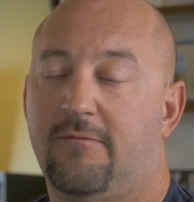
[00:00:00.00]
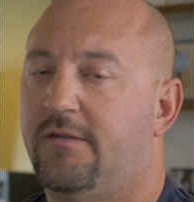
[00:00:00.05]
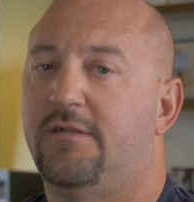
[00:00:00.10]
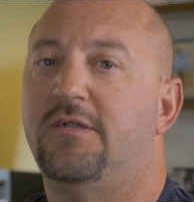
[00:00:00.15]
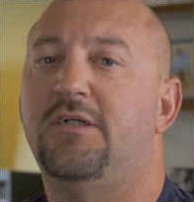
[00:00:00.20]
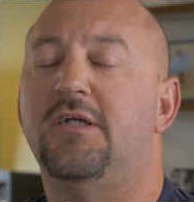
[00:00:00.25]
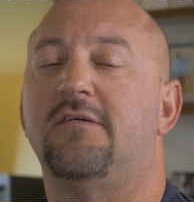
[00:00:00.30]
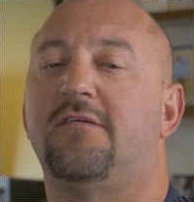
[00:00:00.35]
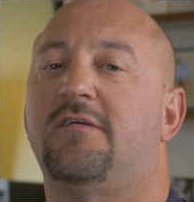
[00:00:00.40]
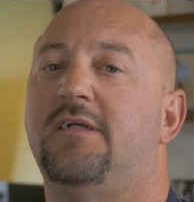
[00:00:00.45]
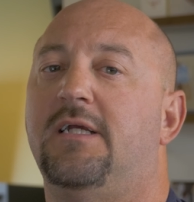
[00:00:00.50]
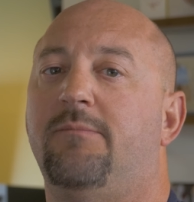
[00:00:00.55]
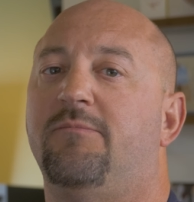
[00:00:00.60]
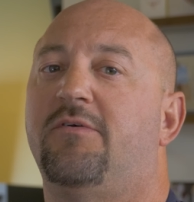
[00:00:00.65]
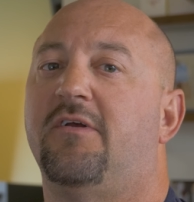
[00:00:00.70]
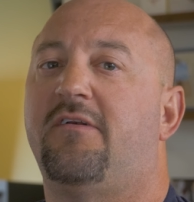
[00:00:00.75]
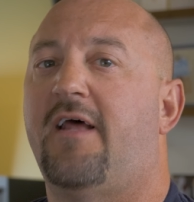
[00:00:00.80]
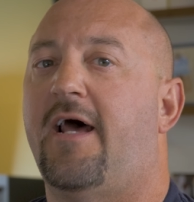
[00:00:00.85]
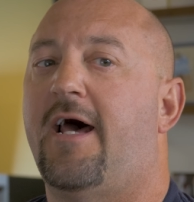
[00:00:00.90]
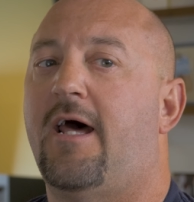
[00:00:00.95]
Just
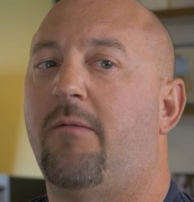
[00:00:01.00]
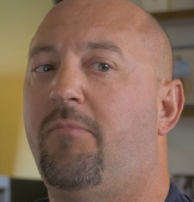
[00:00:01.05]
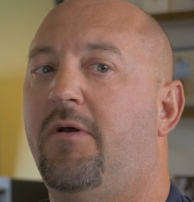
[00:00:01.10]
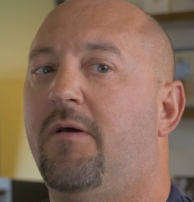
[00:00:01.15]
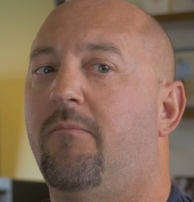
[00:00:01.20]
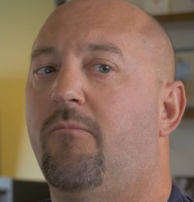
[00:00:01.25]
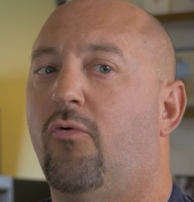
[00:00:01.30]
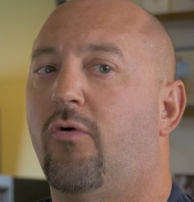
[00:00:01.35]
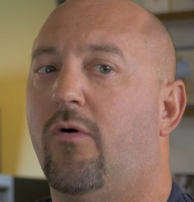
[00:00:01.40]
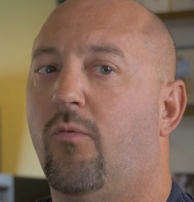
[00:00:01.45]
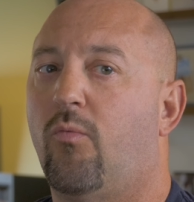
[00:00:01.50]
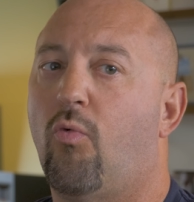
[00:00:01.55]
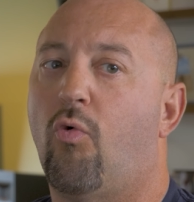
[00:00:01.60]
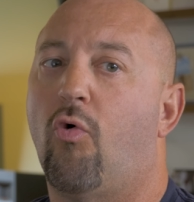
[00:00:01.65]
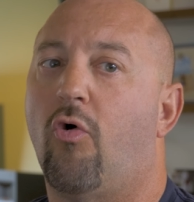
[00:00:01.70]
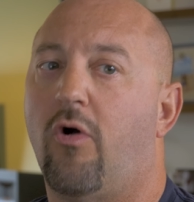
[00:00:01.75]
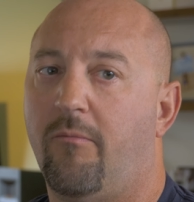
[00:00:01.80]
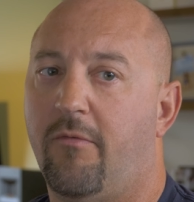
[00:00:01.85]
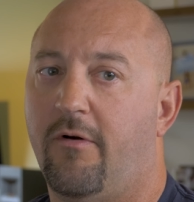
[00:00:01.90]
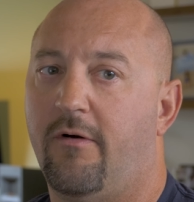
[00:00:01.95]
seems a tad bit more
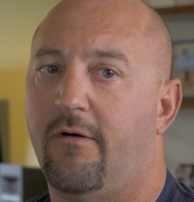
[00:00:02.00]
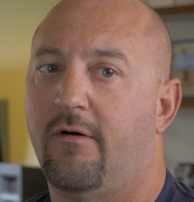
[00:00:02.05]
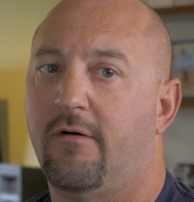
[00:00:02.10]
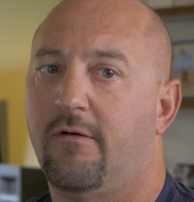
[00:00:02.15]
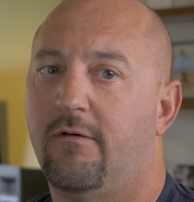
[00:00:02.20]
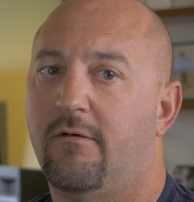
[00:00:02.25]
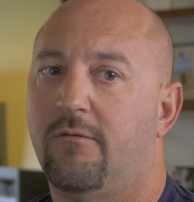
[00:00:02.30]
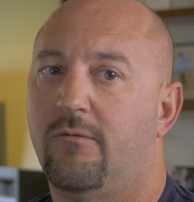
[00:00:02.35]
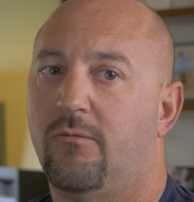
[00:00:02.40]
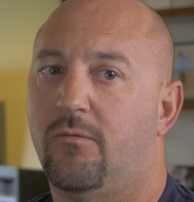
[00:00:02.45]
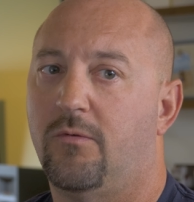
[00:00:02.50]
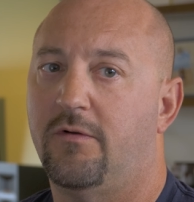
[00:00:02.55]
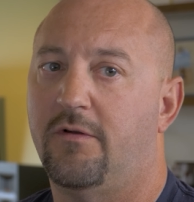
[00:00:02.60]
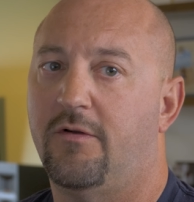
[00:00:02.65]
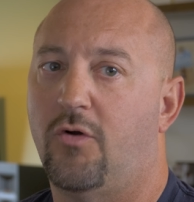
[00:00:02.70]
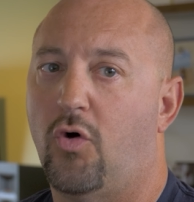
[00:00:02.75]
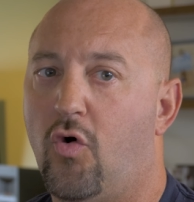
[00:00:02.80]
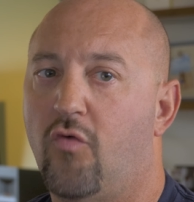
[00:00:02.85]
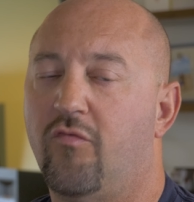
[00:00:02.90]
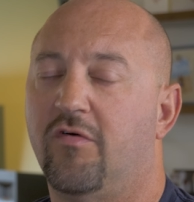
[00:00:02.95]
warmer when
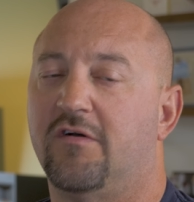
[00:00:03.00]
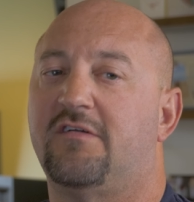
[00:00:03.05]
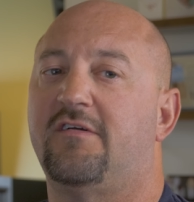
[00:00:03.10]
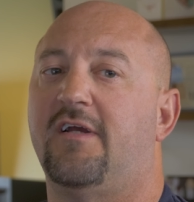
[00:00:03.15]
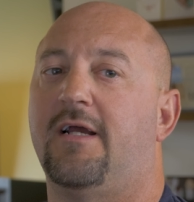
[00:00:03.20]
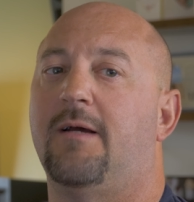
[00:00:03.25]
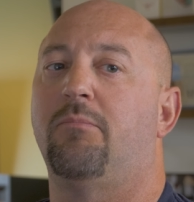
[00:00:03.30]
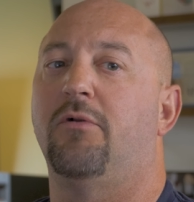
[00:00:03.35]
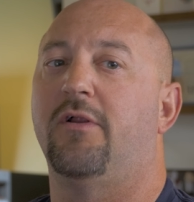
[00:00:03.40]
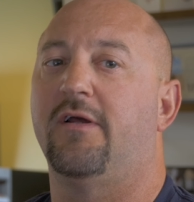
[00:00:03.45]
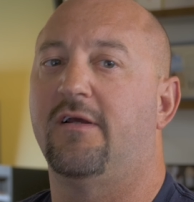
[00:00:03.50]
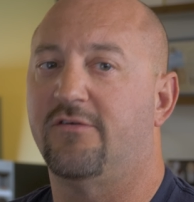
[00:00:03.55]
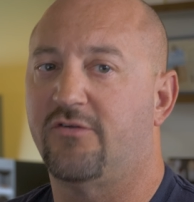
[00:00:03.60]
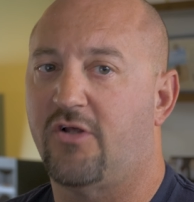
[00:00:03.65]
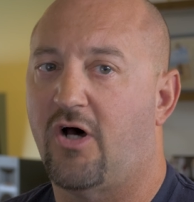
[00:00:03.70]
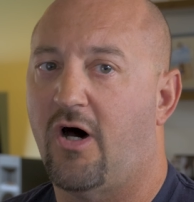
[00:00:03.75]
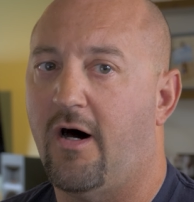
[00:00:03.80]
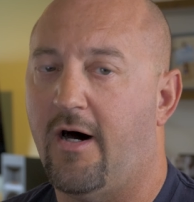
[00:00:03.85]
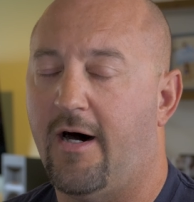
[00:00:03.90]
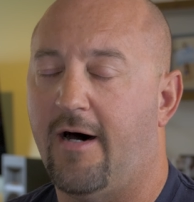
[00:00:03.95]
the oversampling is
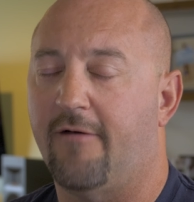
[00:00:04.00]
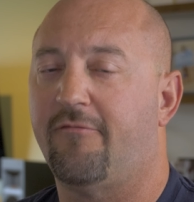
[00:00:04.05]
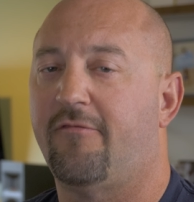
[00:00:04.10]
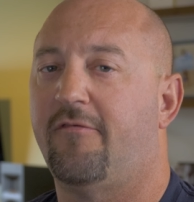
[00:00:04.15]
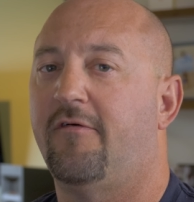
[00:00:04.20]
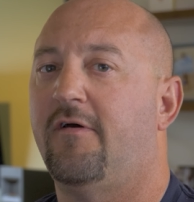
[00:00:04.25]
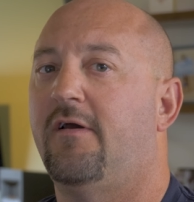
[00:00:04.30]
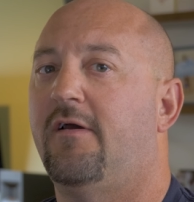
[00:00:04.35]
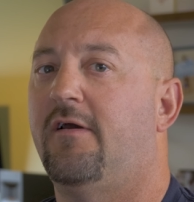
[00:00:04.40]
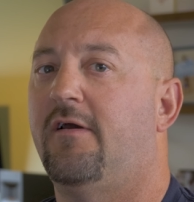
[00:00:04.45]
off,